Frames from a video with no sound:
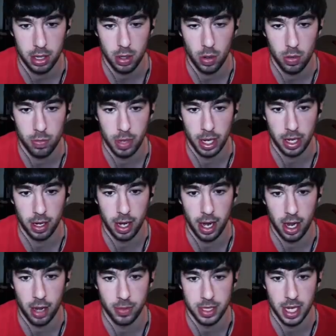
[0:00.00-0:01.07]
Oh my god,
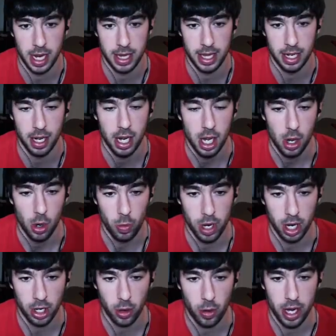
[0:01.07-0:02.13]
I almost died there.
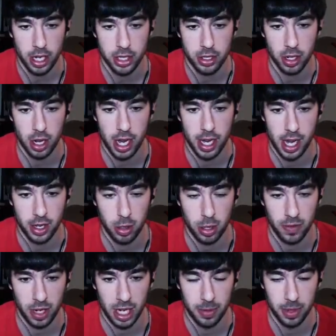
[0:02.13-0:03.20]
We are going to try... I
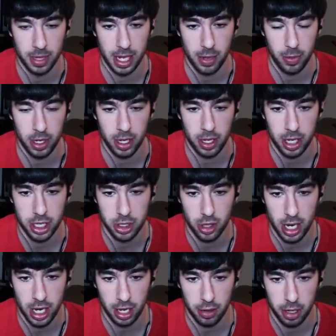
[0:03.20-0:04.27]
totally forgot about that. We are going to
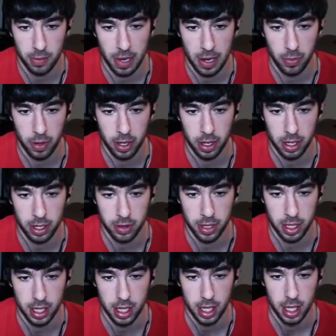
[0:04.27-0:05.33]
try to go to round 100.
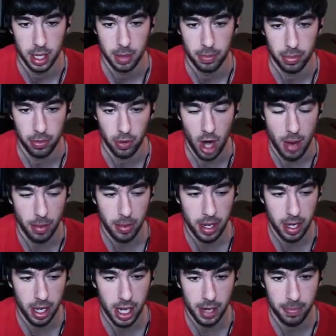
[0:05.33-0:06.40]

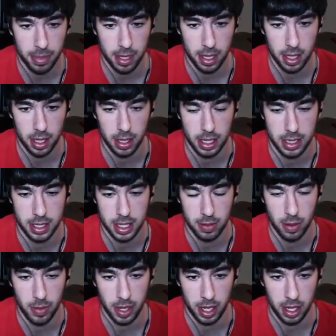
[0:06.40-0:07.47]
Probably not, but let's see
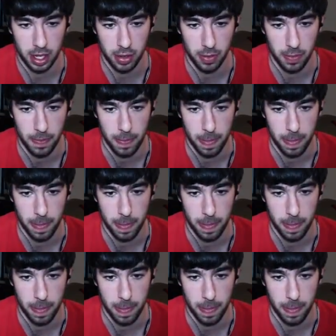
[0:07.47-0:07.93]
what we can do.